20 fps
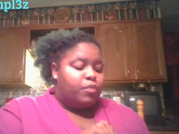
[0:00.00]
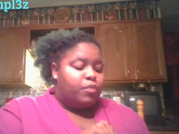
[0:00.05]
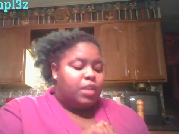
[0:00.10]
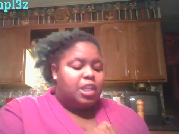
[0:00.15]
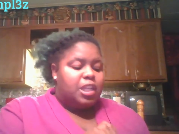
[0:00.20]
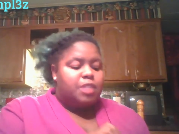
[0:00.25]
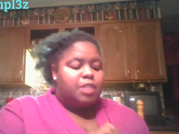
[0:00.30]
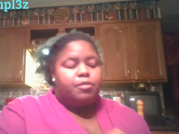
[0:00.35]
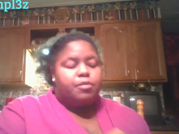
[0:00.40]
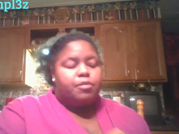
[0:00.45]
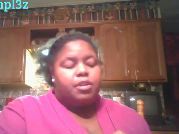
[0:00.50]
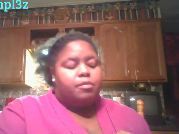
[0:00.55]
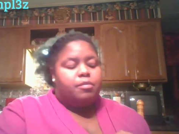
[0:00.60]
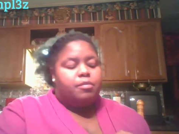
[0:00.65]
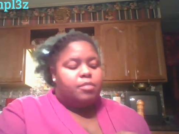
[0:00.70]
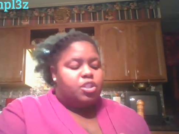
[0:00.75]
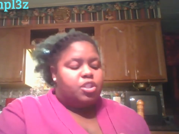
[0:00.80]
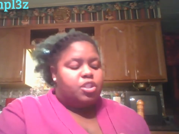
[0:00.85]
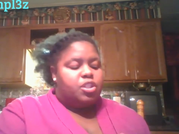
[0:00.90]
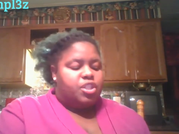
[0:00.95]
is pretty
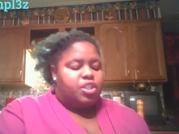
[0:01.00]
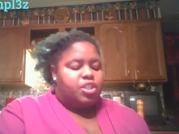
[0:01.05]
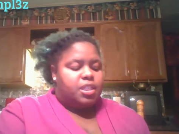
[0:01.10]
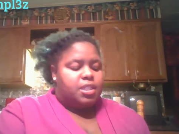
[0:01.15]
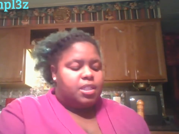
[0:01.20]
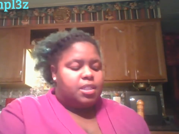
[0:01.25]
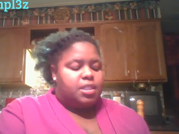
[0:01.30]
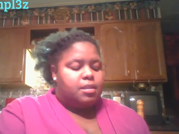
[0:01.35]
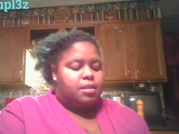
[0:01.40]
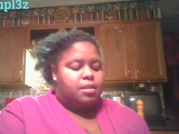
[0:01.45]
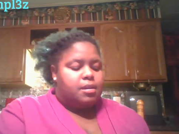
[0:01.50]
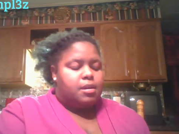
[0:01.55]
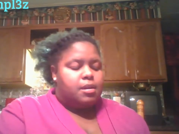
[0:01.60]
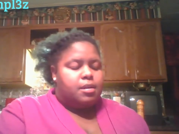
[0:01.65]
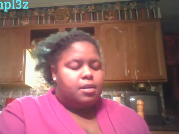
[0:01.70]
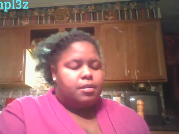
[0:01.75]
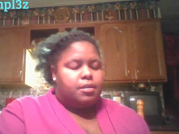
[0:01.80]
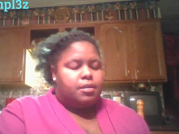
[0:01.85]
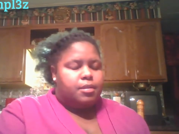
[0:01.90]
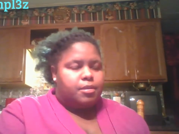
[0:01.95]
much just the
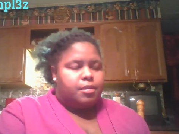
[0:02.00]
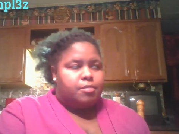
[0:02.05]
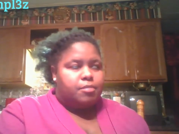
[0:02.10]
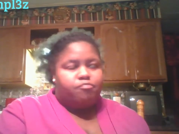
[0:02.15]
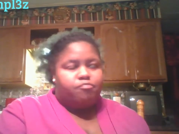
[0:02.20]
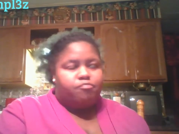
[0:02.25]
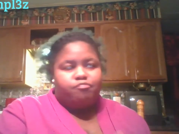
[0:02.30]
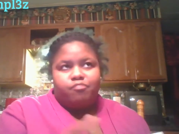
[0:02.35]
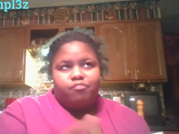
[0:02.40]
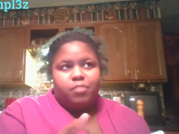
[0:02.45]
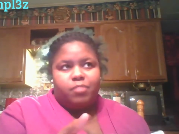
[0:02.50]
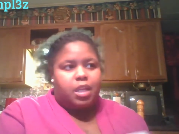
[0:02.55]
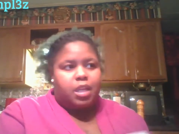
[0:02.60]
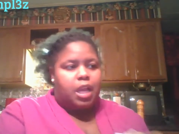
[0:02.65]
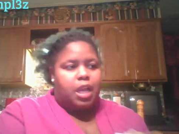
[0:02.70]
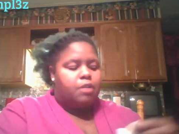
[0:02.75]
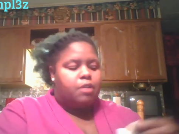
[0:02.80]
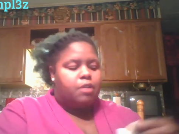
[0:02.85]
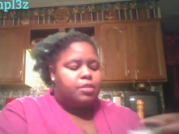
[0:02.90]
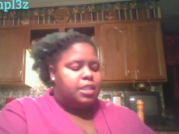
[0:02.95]
um,
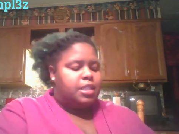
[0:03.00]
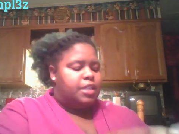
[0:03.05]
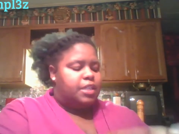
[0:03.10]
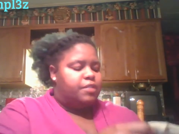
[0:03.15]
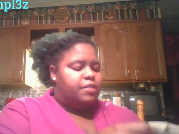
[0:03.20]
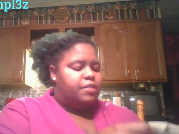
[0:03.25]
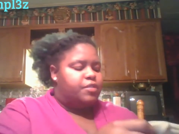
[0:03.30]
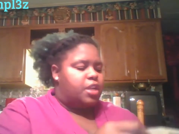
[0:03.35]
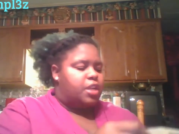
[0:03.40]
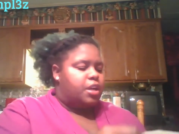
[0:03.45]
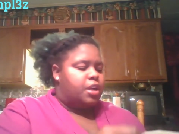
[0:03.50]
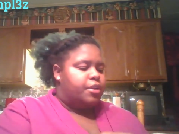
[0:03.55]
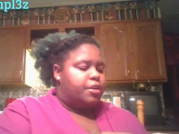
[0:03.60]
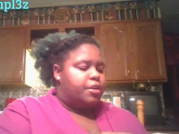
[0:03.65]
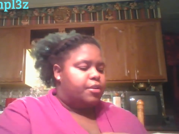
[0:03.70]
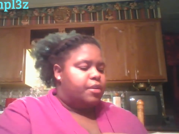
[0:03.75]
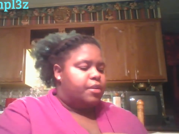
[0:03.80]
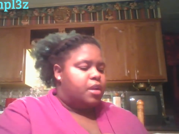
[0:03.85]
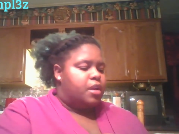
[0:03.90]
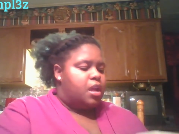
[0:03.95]
long sleeve
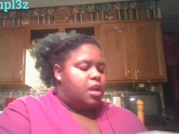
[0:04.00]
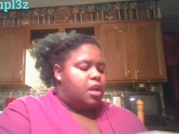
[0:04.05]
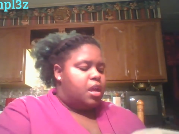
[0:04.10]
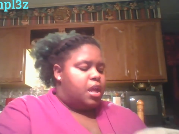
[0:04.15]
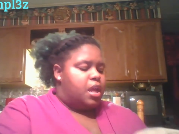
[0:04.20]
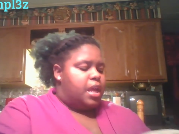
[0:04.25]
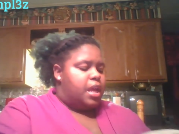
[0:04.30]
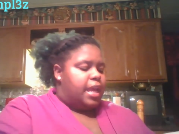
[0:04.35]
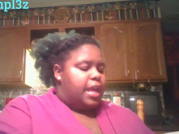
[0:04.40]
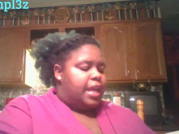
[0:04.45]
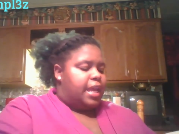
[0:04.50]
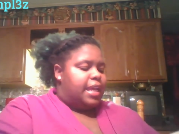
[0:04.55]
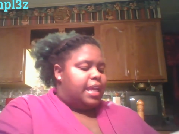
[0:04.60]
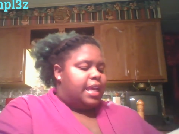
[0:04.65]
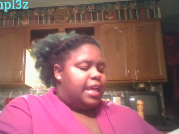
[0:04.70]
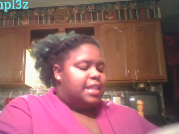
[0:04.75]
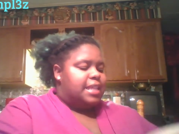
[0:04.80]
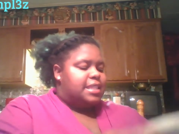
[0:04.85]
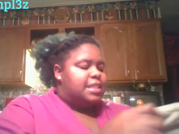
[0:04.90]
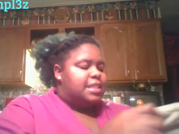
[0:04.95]
shirt and
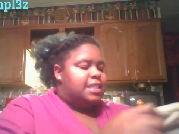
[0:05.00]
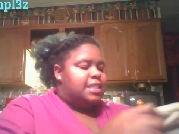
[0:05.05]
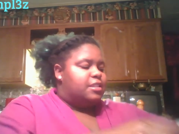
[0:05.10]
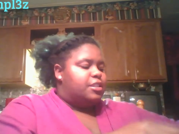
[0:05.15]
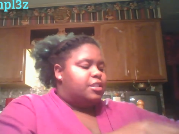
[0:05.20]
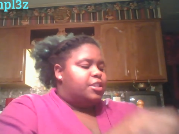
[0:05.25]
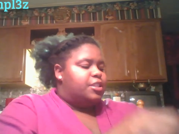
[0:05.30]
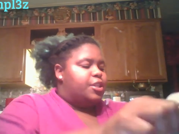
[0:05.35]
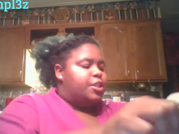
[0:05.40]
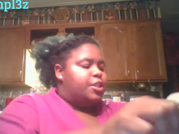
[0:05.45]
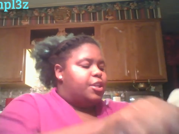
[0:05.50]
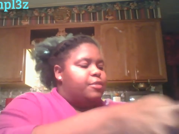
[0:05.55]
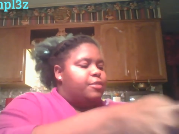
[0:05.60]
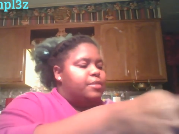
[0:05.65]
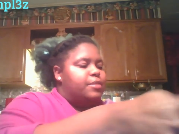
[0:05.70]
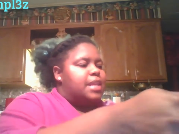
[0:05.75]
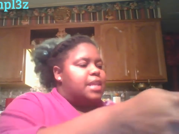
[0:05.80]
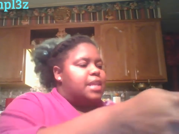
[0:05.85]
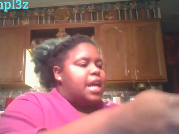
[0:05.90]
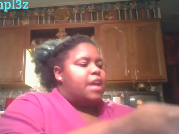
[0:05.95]
it has this little cute
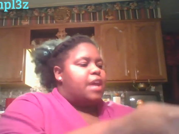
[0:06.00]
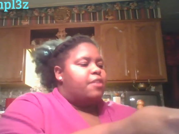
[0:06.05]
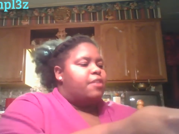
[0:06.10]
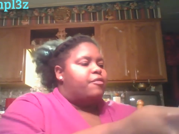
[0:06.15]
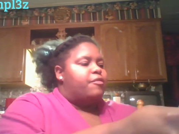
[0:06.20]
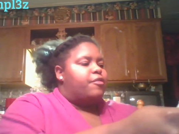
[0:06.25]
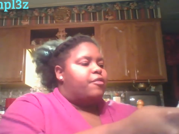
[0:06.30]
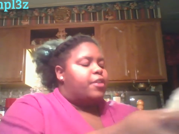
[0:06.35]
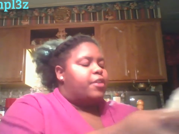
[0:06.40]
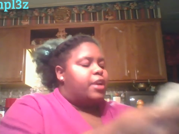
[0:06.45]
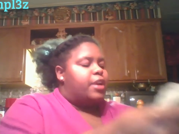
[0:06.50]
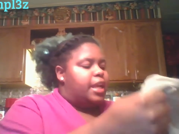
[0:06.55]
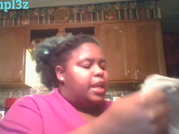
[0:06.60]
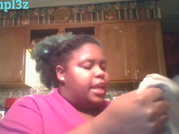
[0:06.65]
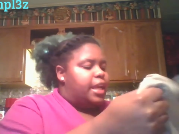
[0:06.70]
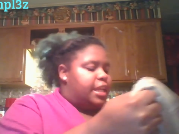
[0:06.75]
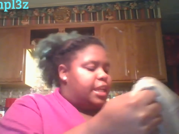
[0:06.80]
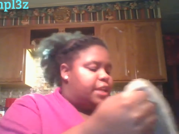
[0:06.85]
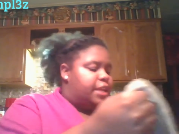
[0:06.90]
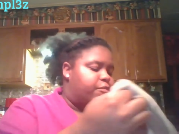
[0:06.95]
tie in the front,
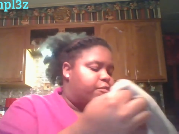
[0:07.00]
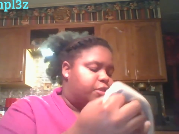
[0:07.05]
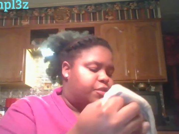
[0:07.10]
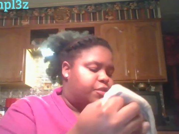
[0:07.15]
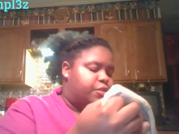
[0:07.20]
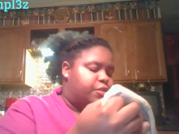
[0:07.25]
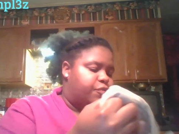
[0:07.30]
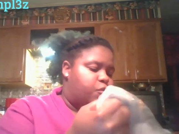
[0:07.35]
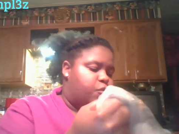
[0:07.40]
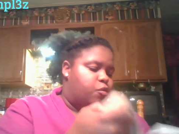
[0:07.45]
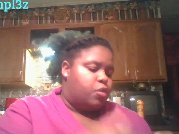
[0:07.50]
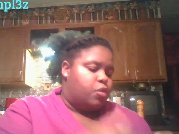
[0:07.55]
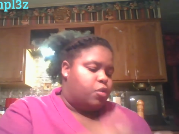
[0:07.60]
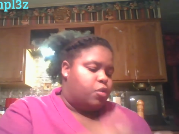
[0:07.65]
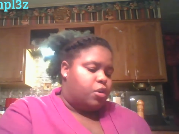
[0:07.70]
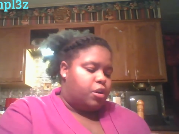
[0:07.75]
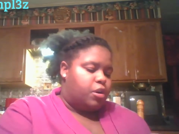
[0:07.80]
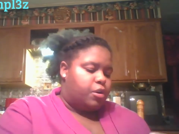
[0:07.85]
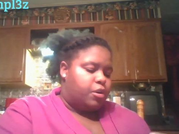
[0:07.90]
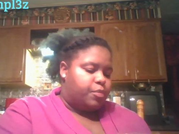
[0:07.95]
and it was
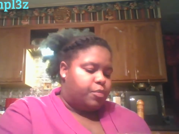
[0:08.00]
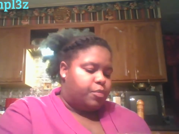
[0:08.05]
for